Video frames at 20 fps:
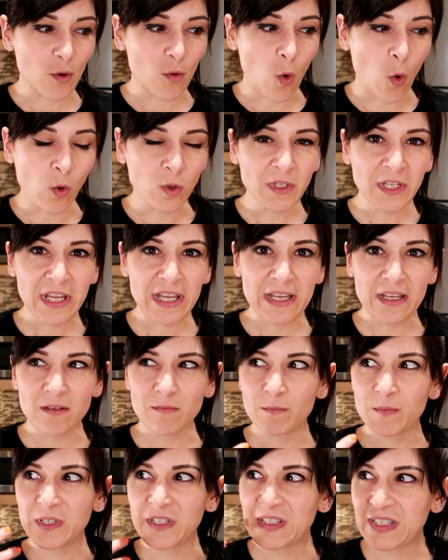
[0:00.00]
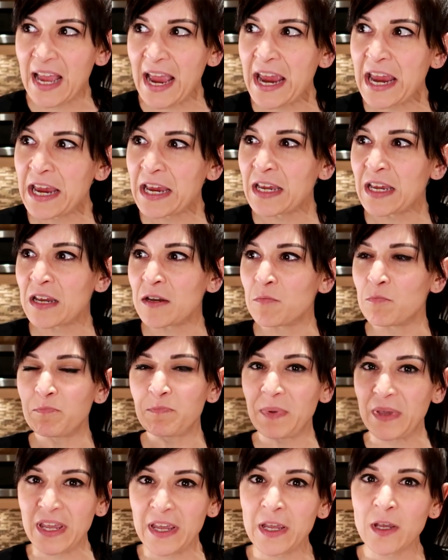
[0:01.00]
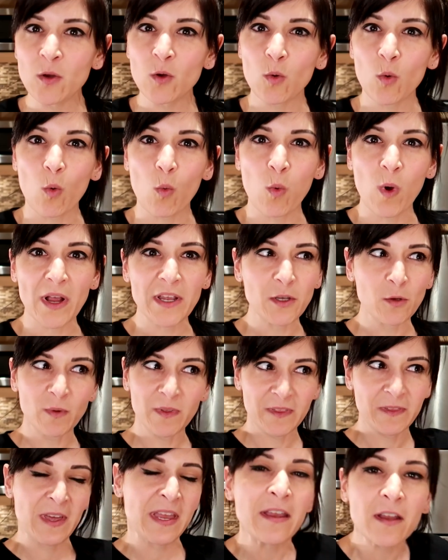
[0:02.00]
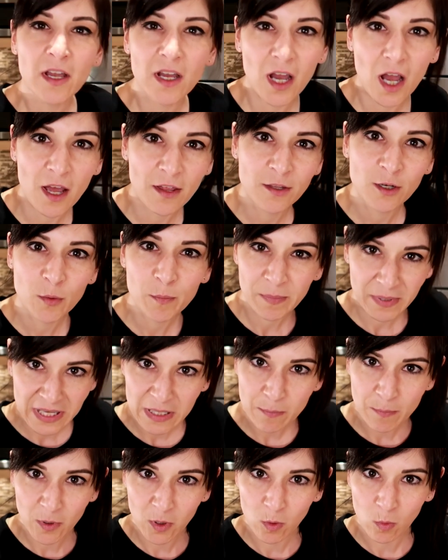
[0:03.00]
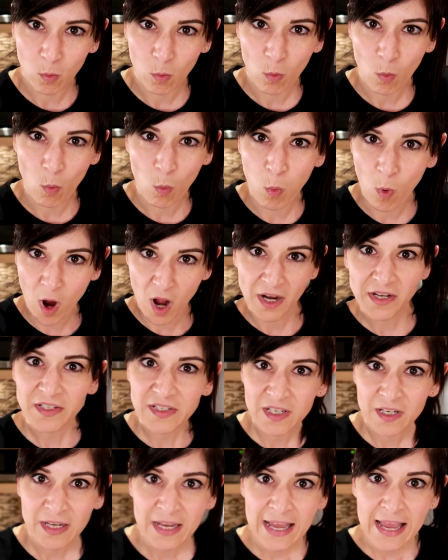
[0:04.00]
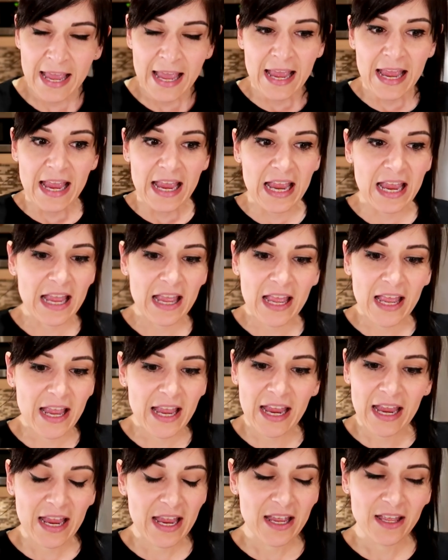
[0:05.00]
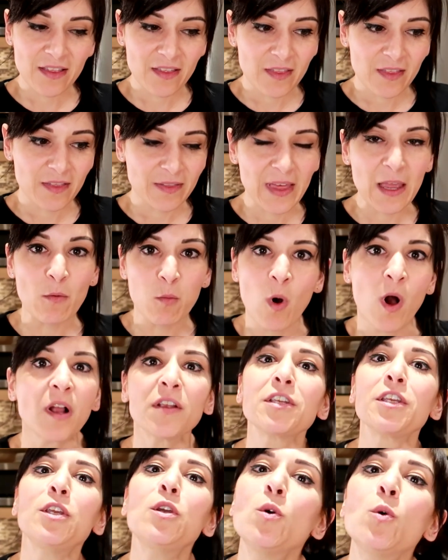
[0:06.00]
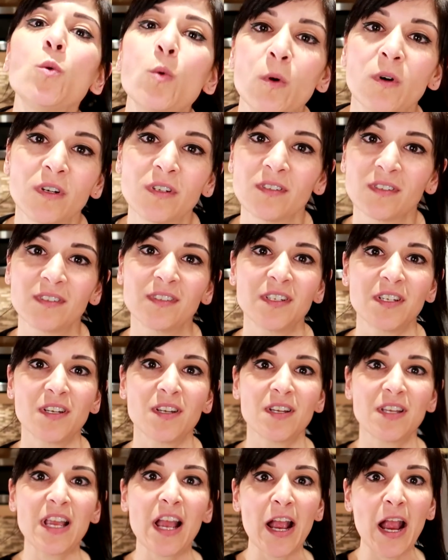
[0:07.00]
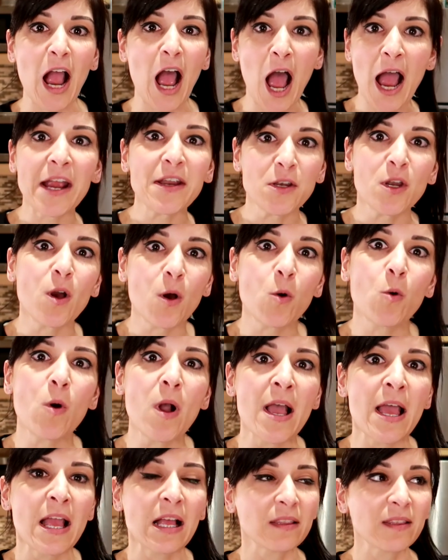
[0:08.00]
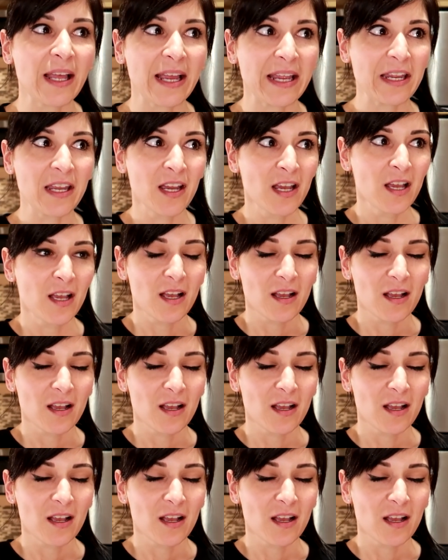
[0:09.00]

only saying and being what you think other people want. They want you. And I know, like,